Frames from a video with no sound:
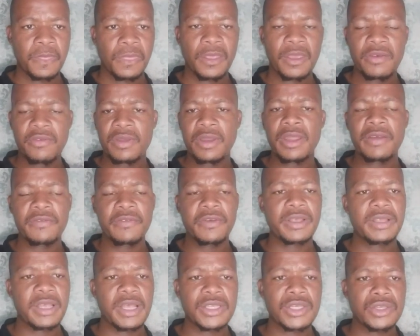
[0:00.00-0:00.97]
Even if
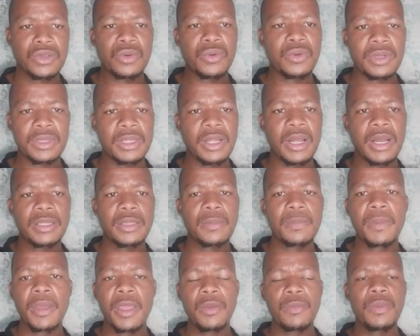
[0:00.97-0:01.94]
as a security guard,
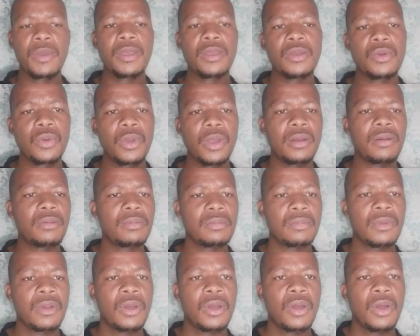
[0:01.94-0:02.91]
maybe you
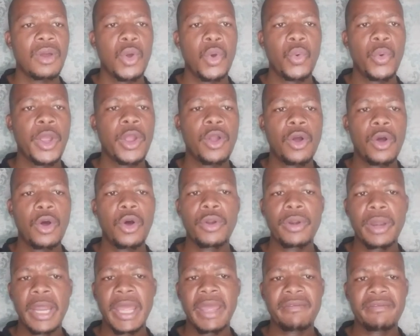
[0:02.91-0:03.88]
can work
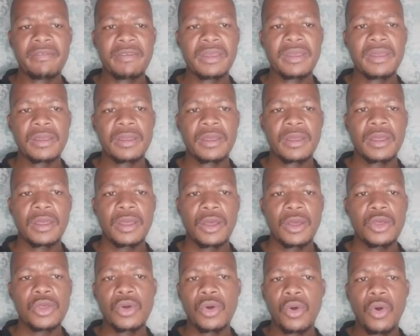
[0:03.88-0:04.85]
on having
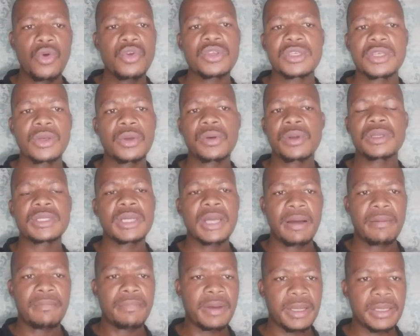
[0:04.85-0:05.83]
your own security
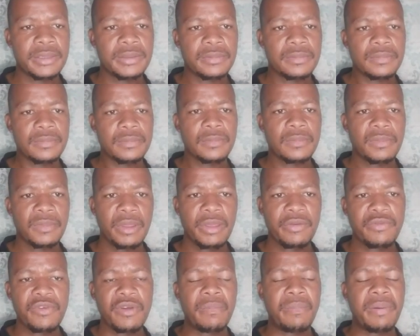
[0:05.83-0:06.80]
company
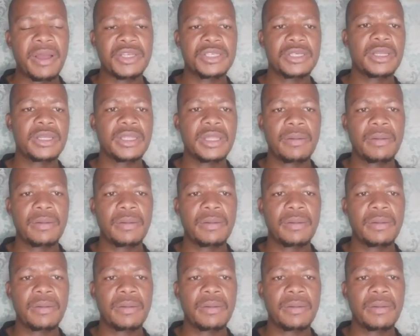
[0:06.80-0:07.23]
if you're passionate